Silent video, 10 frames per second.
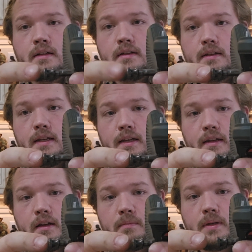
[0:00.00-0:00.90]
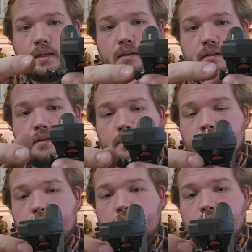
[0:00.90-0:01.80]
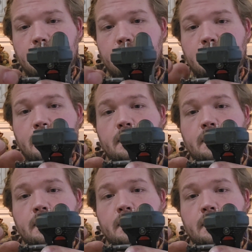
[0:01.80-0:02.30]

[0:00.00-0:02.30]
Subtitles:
the takedown pin right there.